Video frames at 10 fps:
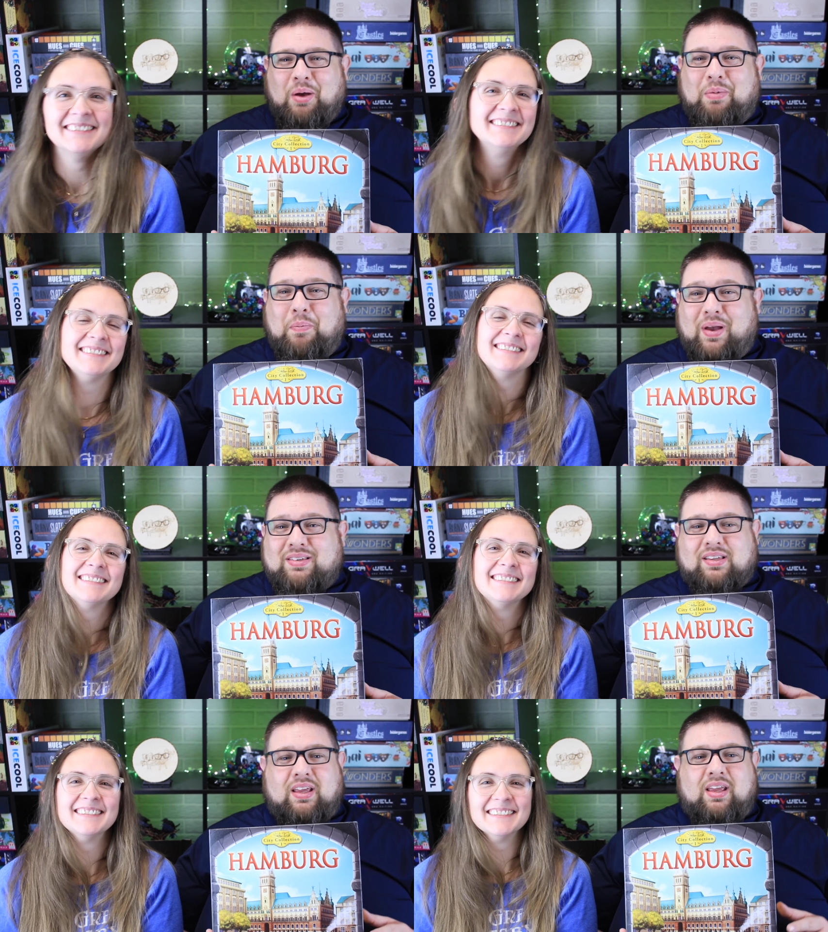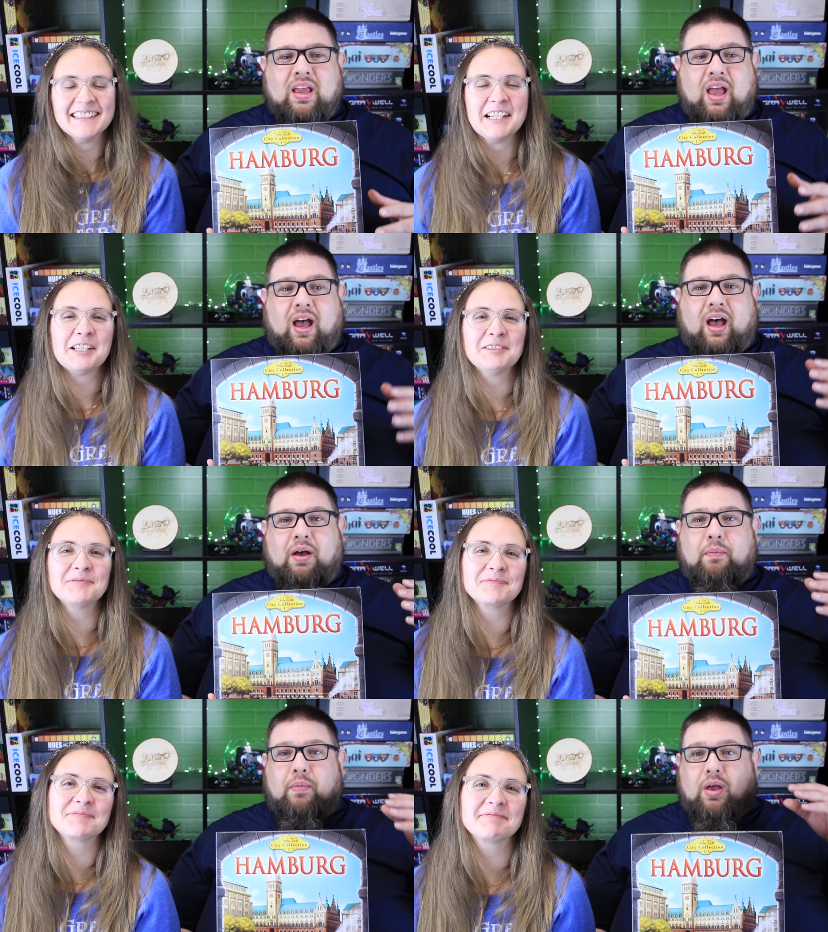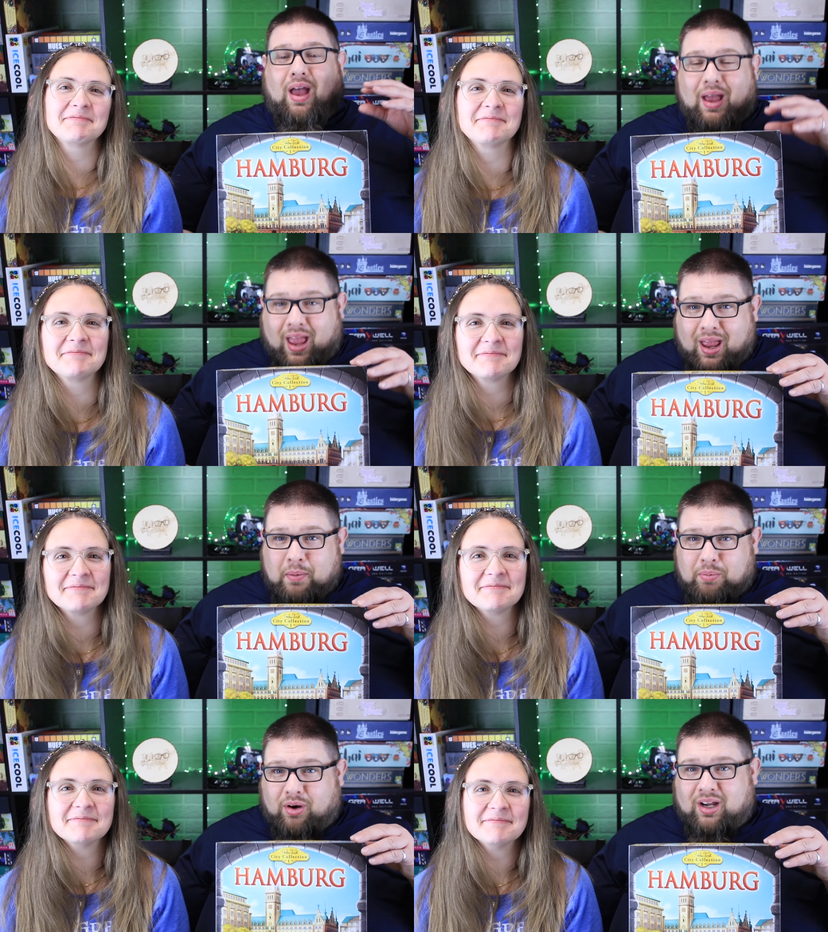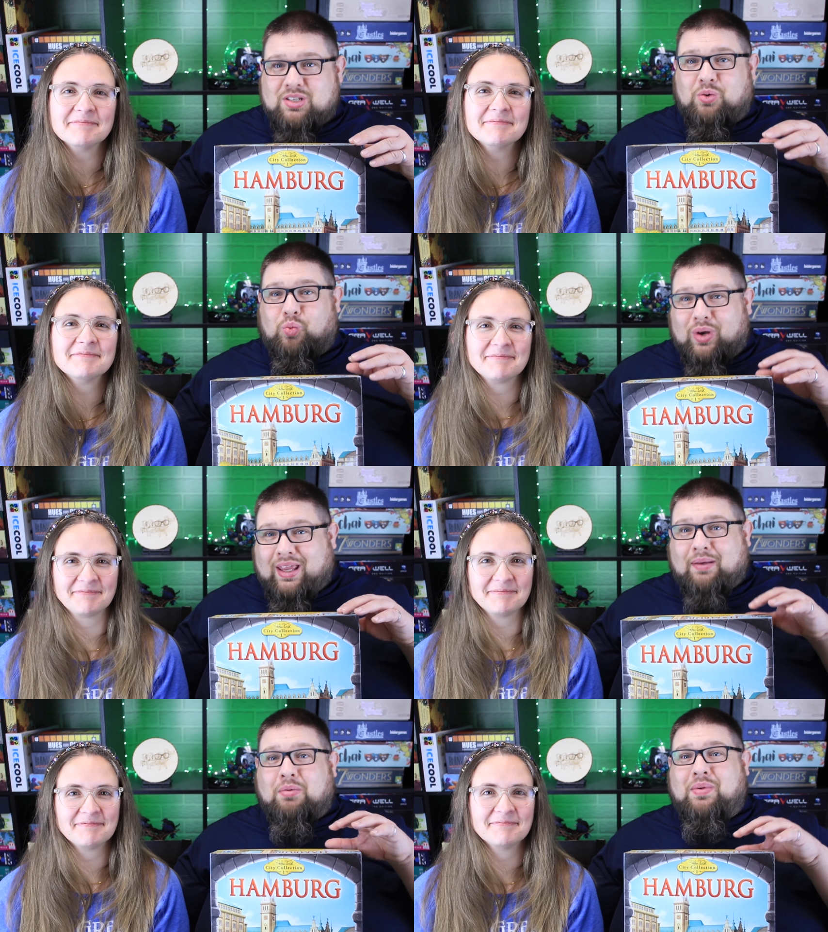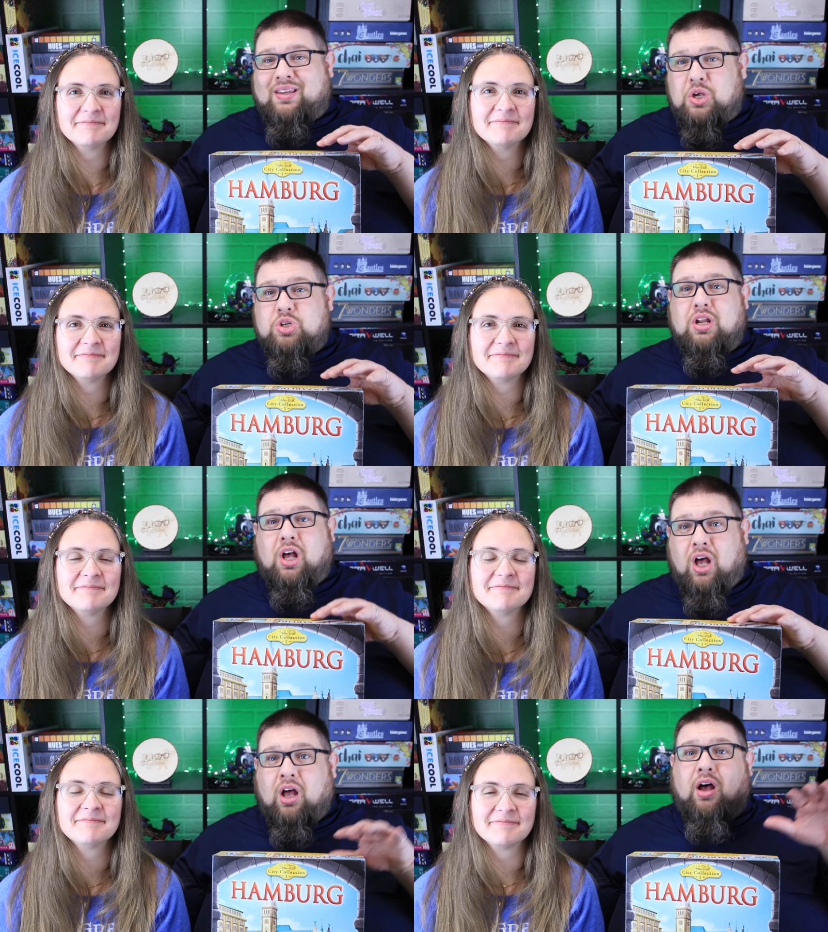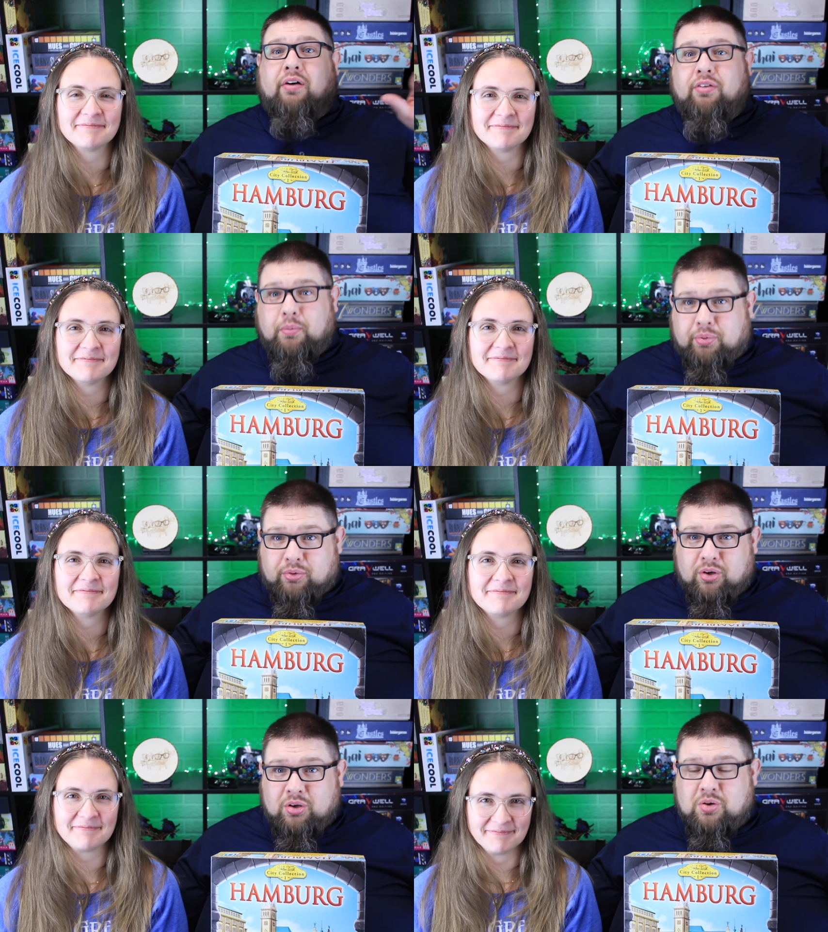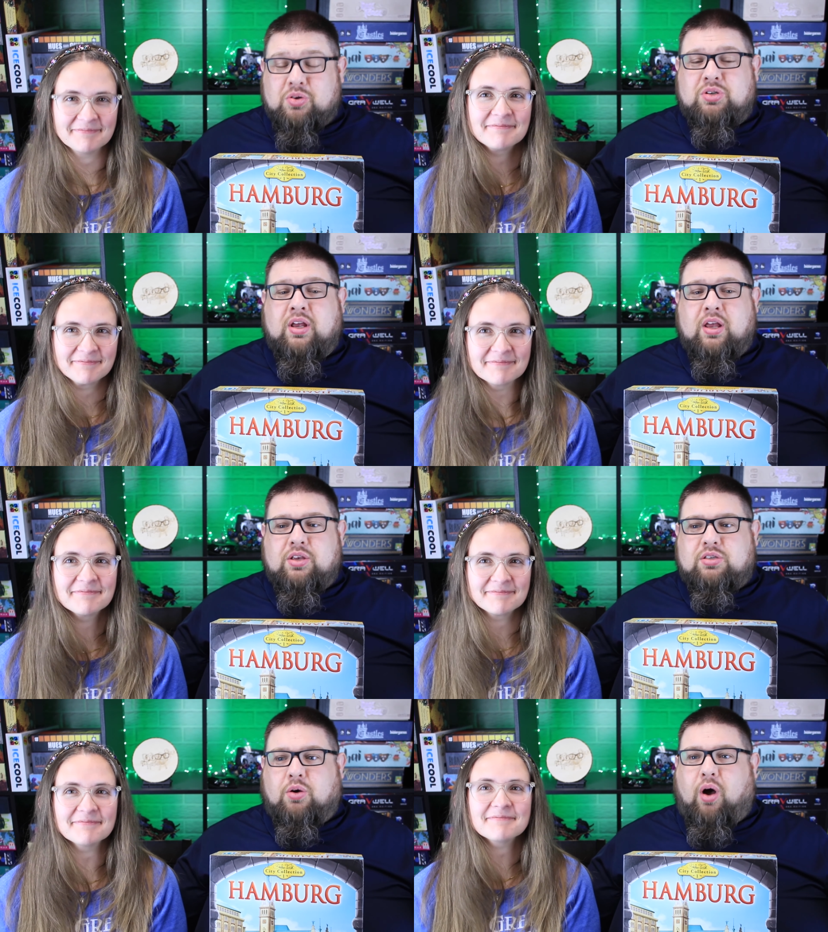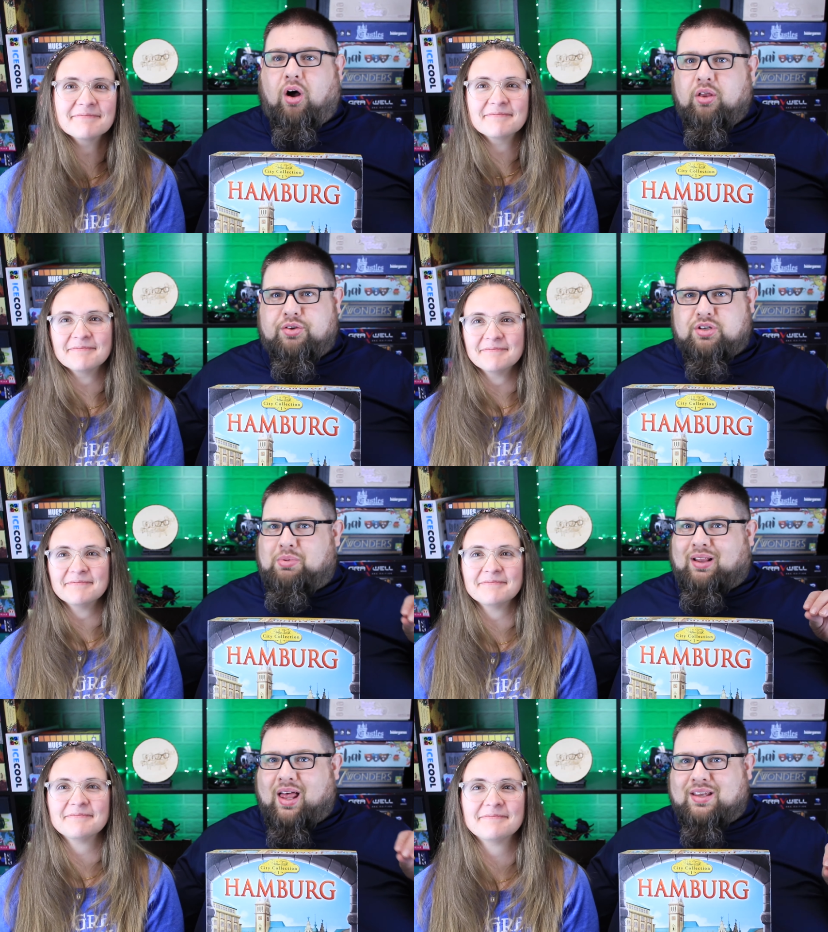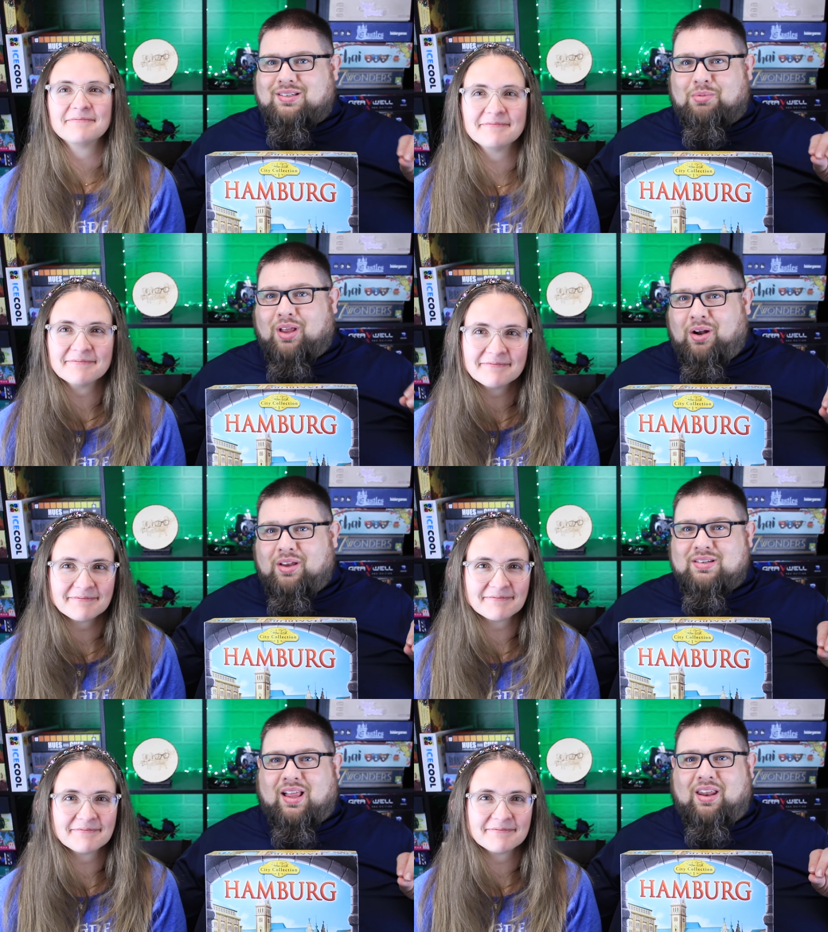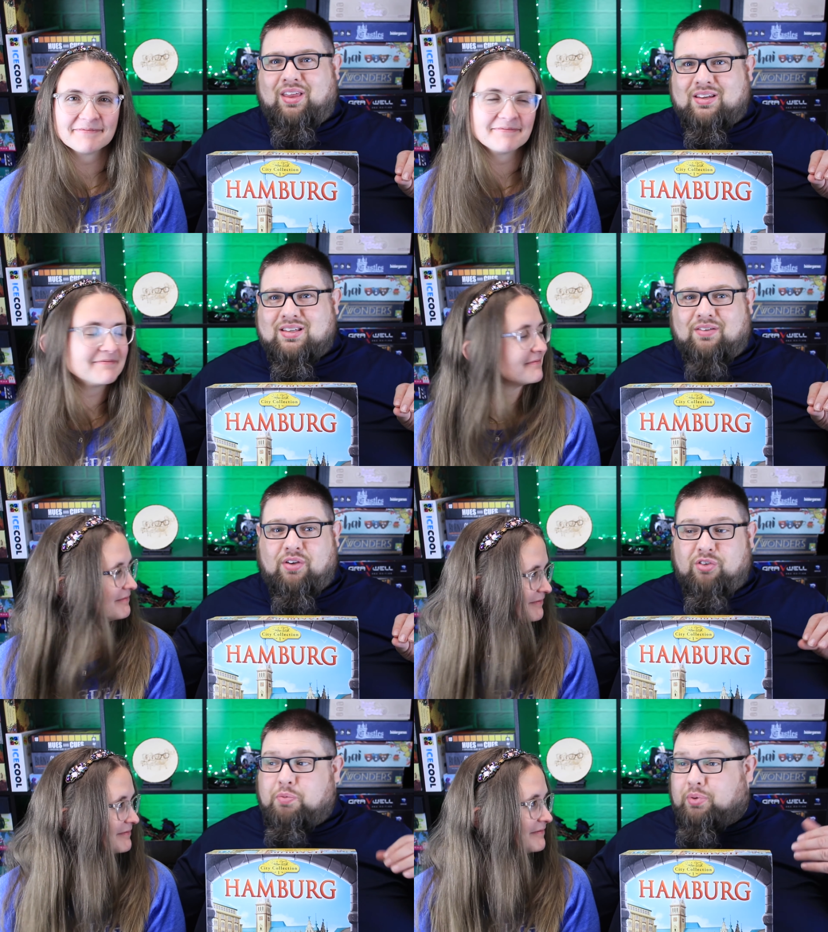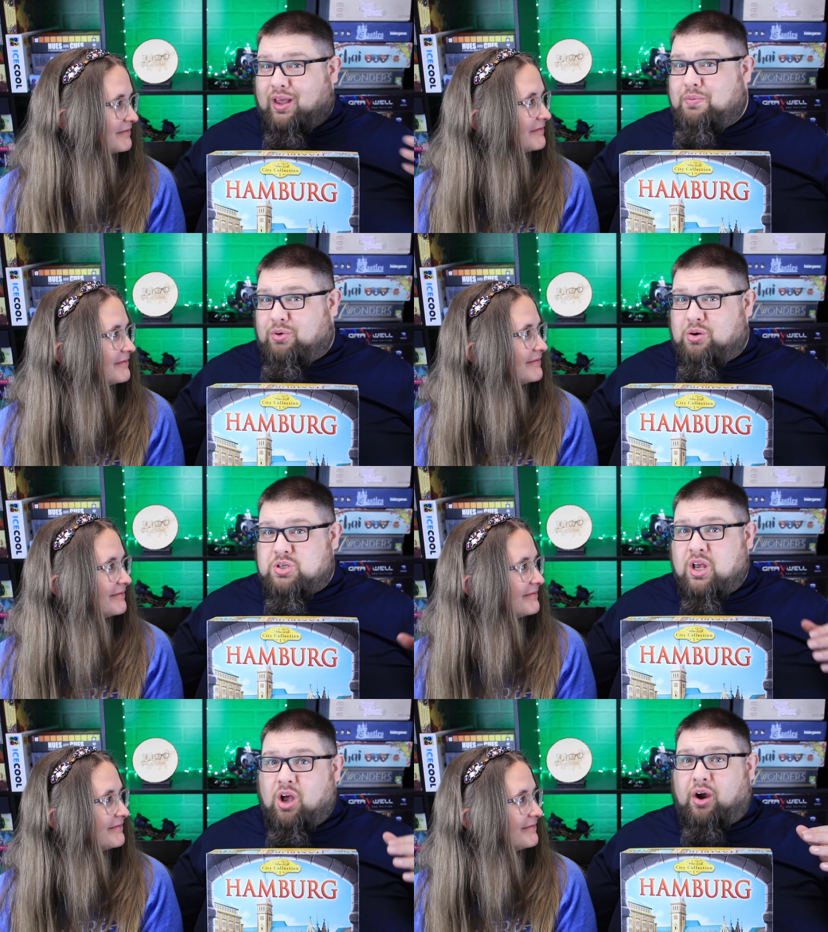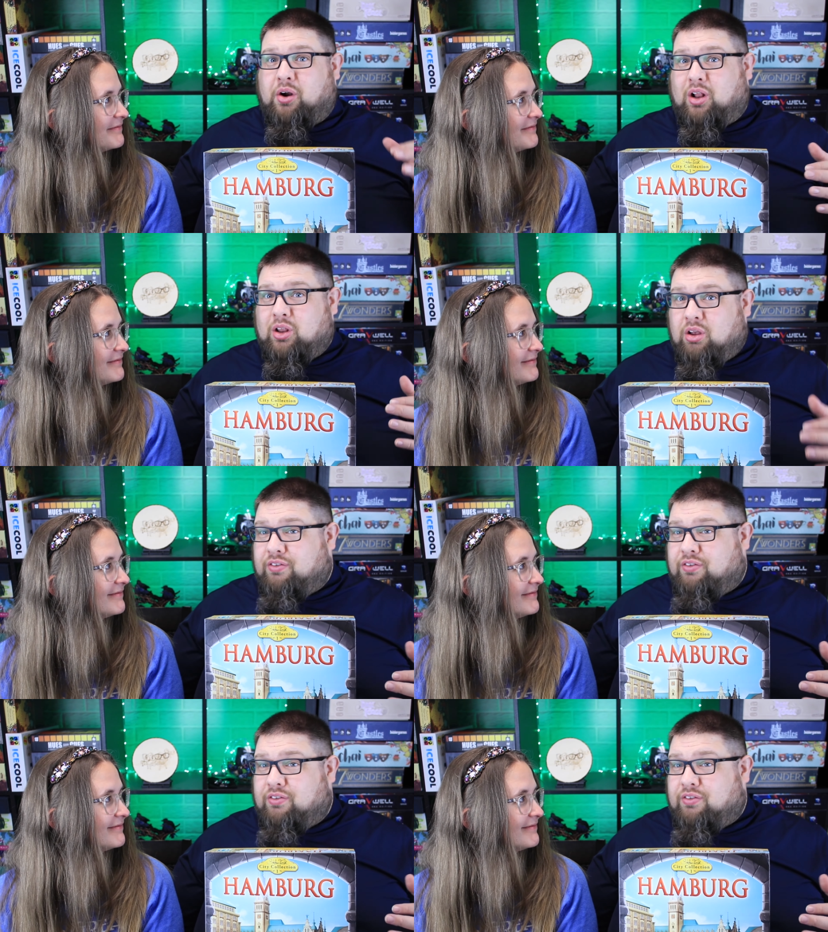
Speaker 1: But basically, Hamburg is a re-implementation of Bruges. So there's going to be a lot of similarities, a lot of things that if you've played Bruges are going to look